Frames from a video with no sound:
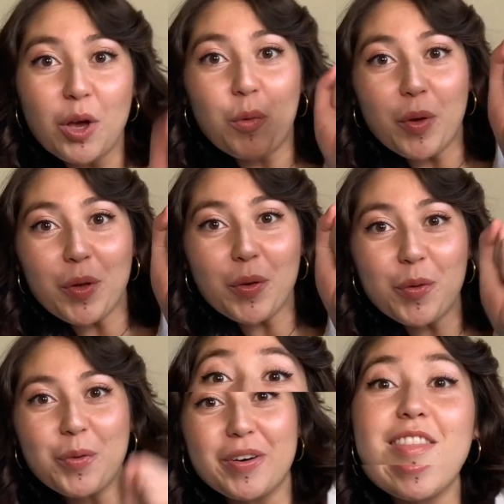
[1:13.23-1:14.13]

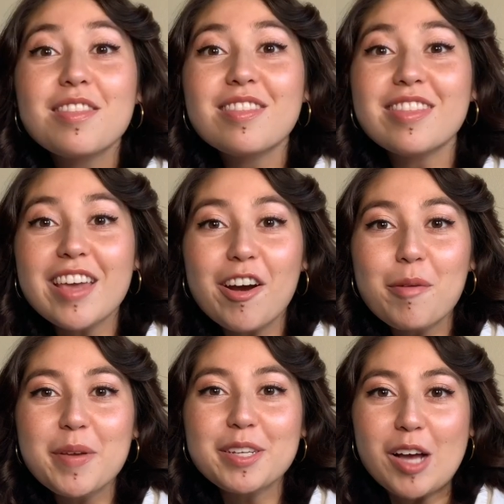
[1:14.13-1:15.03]
Woohoo!
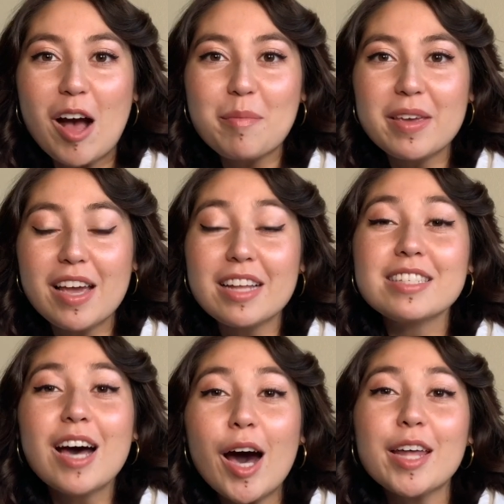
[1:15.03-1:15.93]
Therapy taught me a
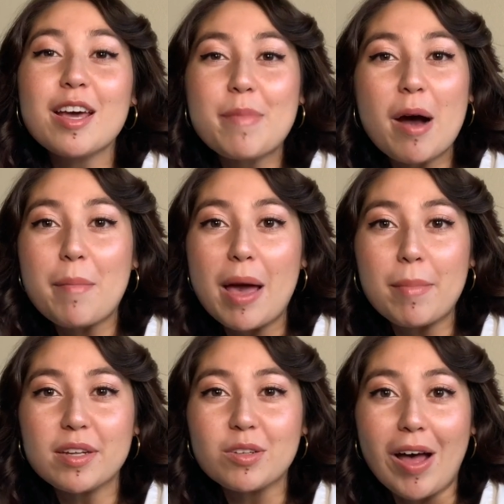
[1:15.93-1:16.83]
ton about my
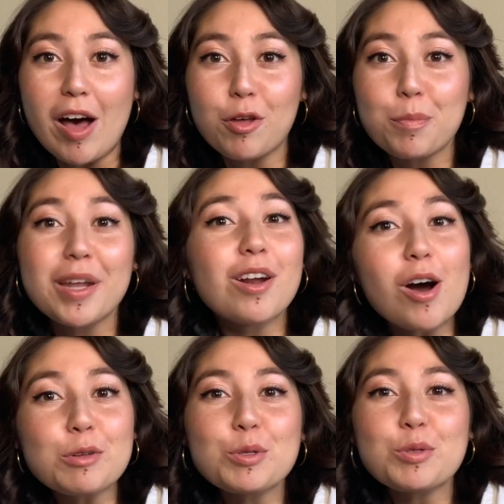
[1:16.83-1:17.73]
mental health, but it
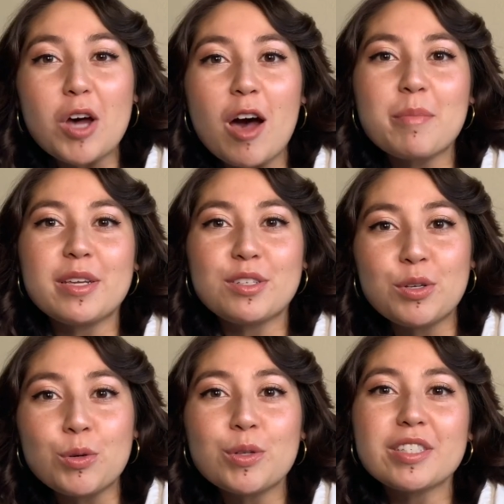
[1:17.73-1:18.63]
also taught me
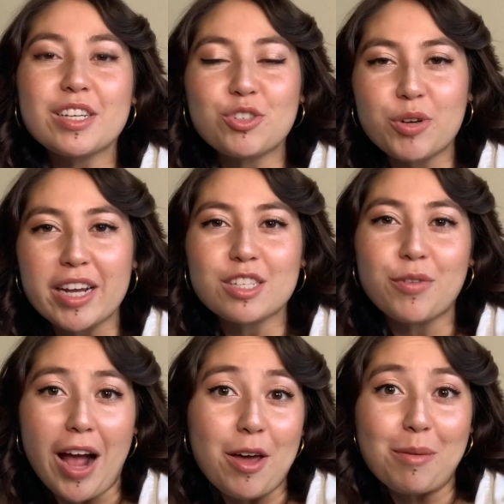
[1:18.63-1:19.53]
tools and tricks
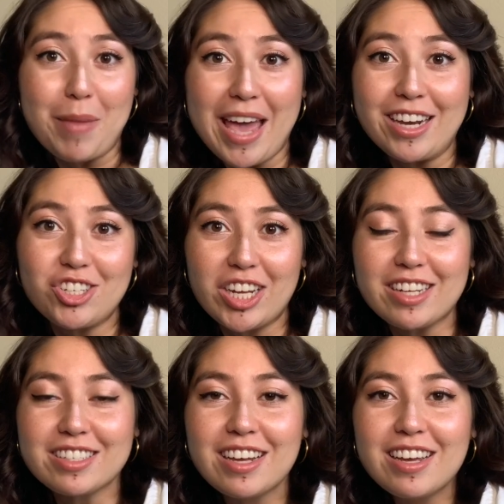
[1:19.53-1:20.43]
for how to manage
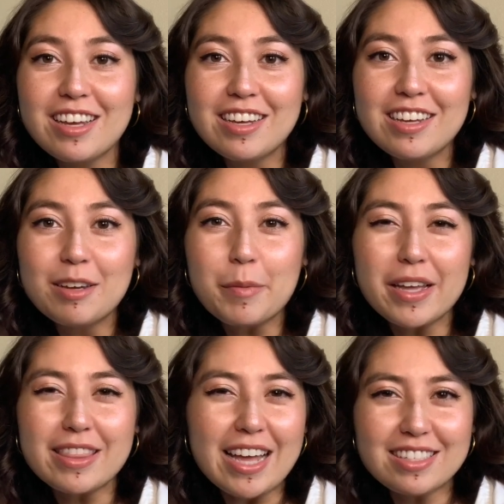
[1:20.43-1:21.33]
it.
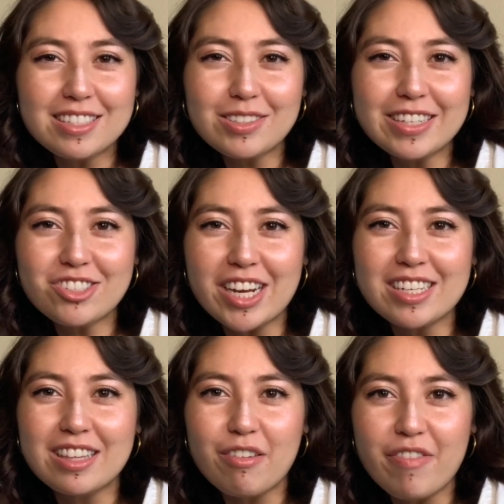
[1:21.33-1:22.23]
But that still didn't
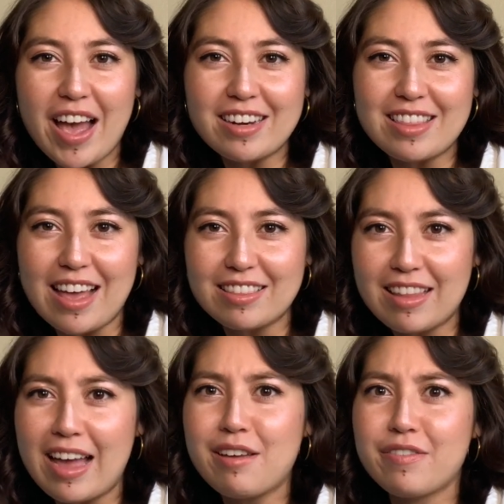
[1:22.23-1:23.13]
change the fact that
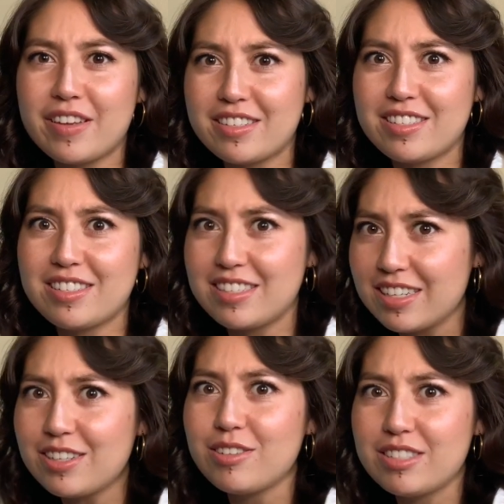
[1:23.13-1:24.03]
life is
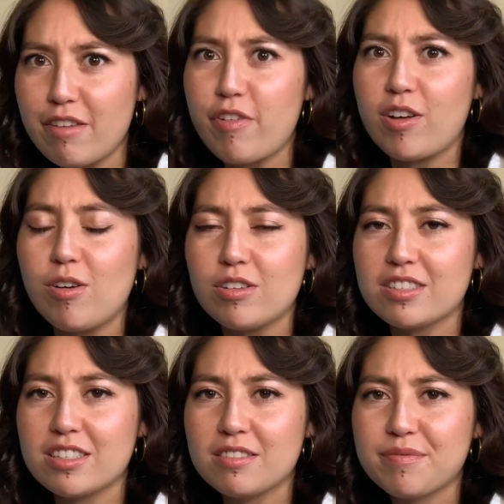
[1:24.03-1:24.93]
still difficult.